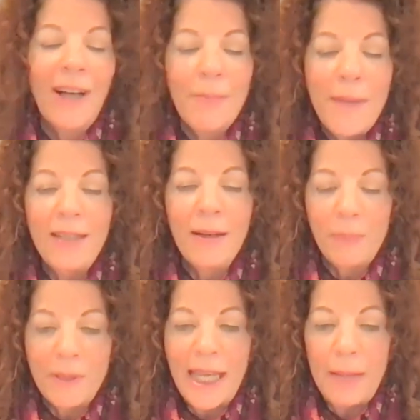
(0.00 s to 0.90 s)
made up
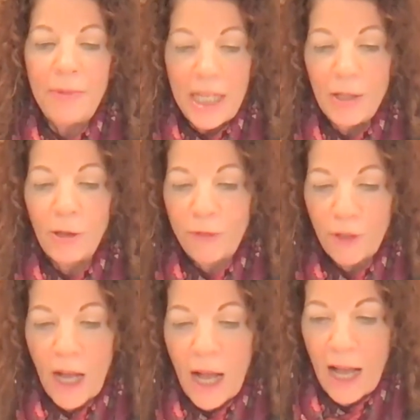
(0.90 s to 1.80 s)
a name, Neil, for
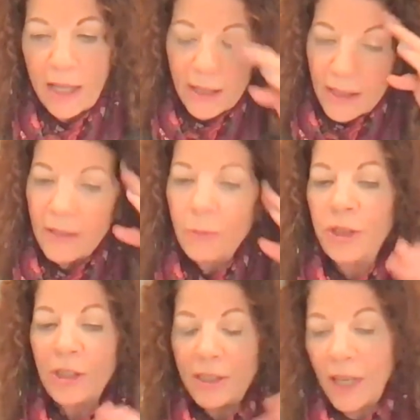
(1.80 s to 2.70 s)
God,
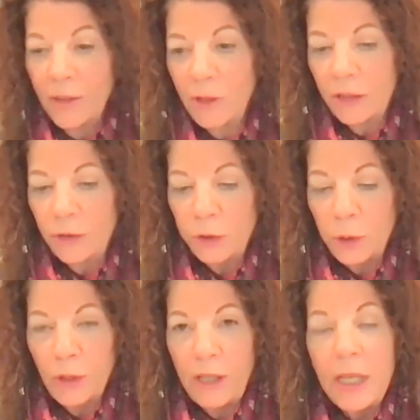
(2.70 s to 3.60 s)
which is another long
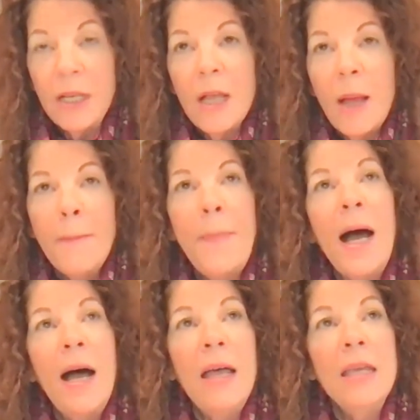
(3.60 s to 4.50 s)
story,
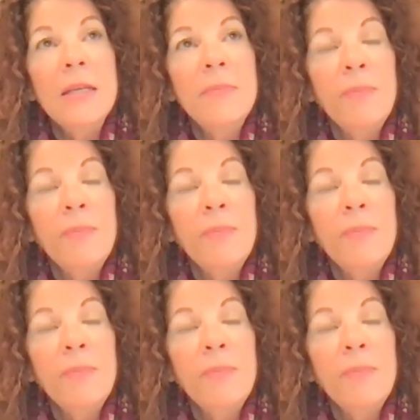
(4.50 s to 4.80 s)
but